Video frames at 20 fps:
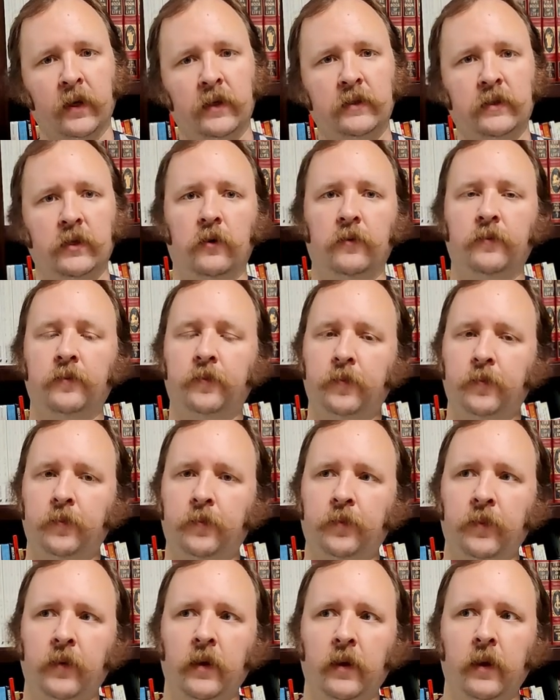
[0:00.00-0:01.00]
So
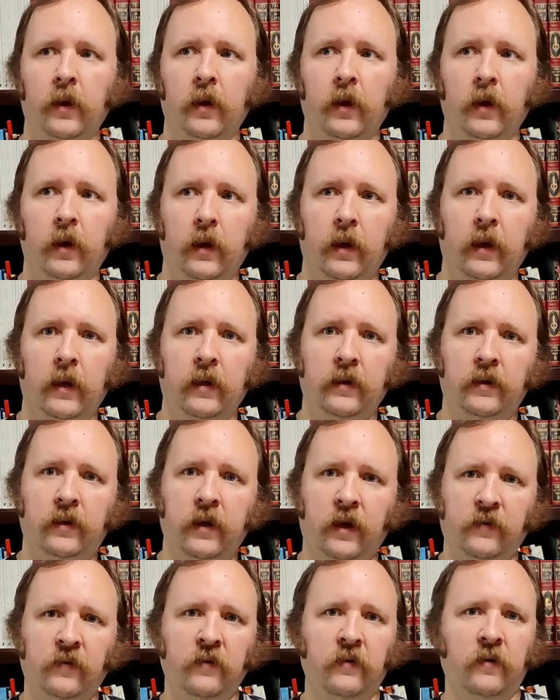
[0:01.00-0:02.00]
it
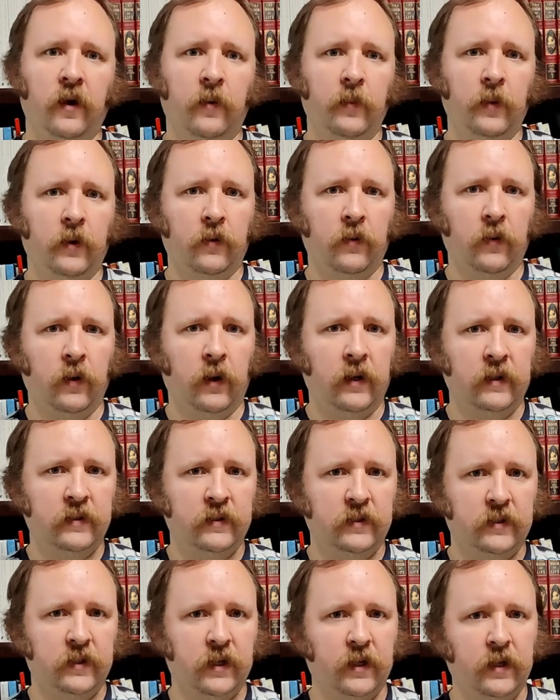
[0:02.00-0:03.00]
doesn't come
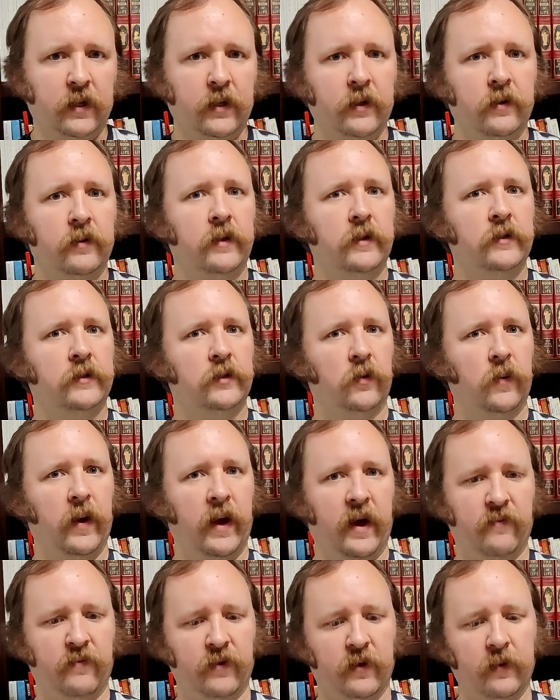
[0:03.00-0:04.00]
across nearly so
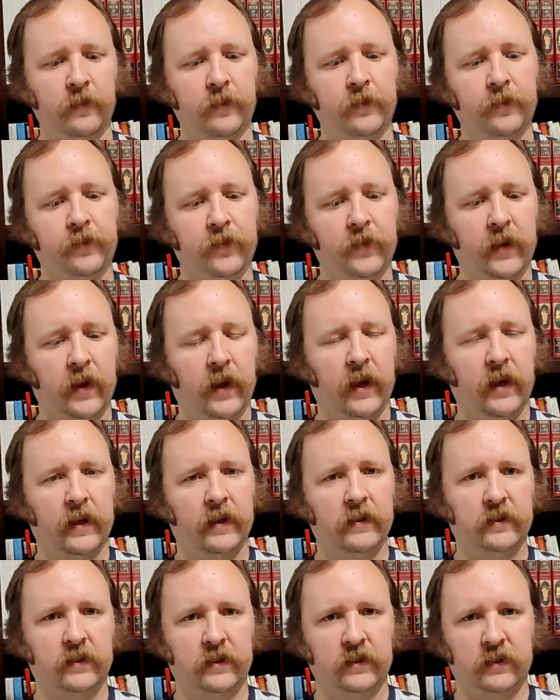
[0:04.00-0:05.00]
heavy
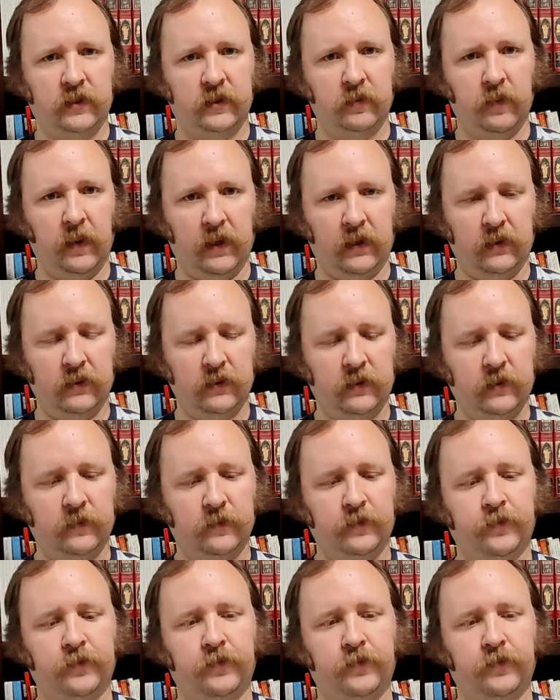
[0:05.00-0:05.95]
as it smells.